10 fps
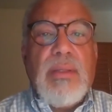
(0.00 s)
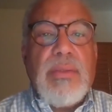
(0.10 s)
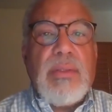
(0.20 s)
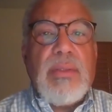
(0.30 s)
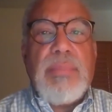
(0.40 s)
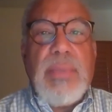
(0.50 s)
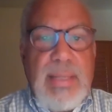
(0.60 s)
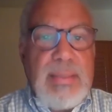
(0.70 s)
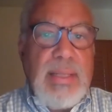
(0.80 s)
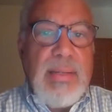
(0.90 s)
The
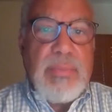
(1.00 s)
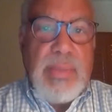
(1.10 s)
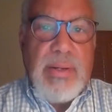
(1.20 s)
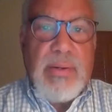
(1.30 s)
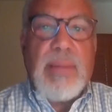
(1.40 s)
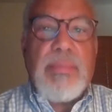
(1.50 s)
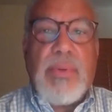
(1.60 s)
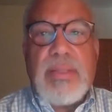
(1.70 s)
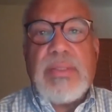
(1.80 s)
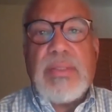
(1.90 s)
Black Lives Matter
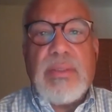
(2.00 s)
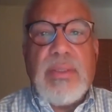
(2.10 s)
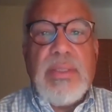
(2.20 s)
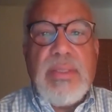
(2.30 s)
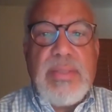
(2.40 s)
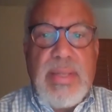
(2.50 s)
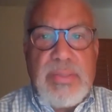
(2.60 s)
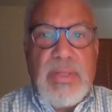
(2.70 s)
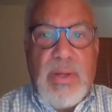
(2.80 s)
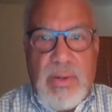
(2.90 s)
uprising is at
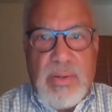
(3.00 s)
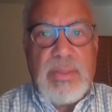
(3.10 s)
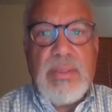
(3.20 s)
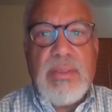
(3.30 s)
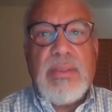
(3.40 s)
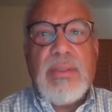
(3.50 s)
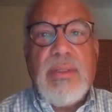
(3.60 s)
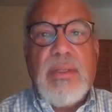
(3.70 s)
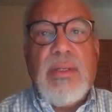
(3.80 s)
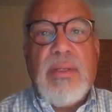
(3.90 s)
its heart
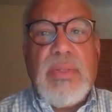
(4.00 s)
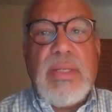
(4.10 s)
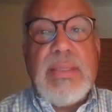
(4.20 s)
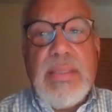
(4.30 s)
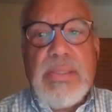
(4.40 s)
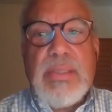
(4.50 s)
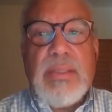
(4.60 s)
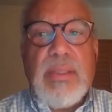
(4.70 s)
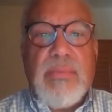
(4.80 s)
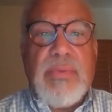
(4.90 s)
the
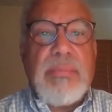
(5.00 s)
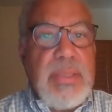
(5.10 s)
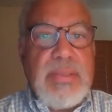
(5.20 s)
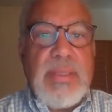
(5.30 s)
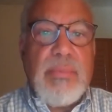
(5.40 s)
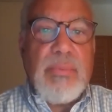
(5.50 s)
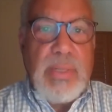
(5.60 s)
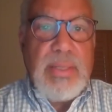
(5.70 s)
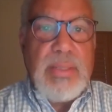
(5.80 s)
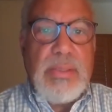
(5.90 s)
unleashing of the pent-up
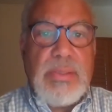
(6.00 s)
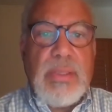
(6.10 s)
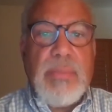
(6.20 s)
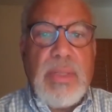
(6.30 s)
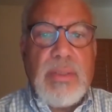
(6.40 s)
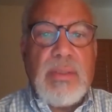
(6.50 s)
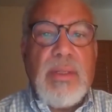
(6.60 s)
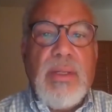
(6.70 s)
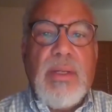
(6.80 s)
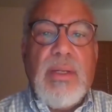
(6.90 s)
rage among,
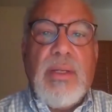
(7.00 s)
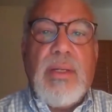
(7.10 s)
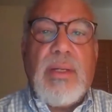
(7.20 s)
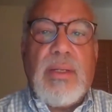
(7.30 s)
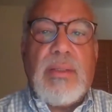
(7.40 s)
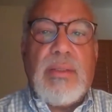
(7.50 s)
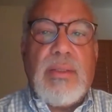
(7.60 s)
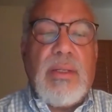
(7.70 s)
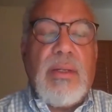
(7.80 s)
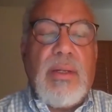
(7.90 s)
uh,
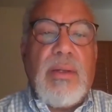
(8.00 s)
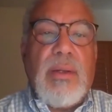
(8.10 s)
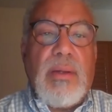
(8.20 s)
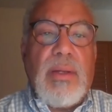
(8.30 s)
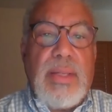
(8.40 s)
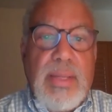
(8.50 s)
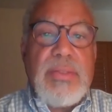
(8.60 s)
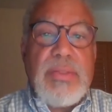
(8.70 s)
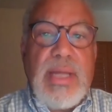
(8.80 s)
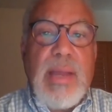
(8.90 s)

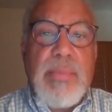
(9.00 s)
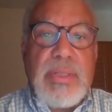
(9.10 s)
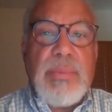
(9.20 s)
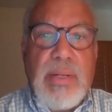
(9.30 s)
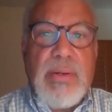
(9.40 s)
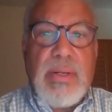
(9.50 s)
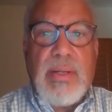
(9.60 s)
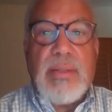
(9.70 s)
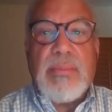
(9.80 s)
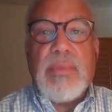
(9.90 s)
against the dominance
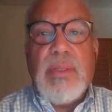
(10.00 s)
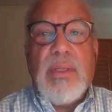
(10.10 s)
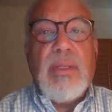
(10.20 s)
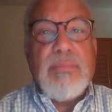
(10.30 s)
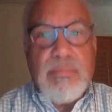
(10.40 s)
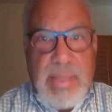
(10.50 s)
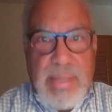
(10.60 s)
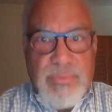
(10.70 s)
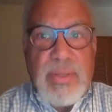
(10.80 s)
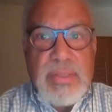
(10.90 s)
paradigm
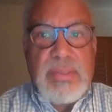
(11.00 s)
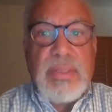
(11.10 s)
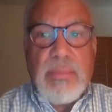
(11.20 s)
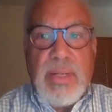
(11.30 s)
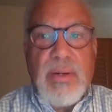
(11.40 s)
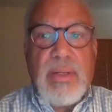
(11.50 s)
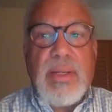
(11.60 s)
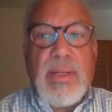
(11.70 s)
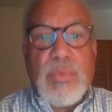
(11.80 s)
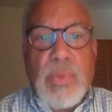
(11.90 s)
manifest in America
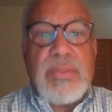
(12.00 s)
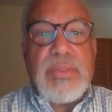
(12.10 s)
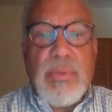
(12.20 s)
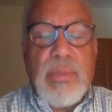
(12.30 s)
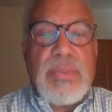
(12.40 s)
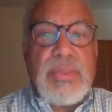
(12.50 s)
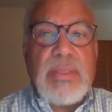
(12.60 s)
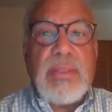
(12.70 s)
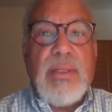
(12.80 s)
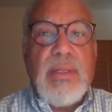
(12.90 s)
as white
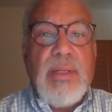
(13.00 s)
supremacy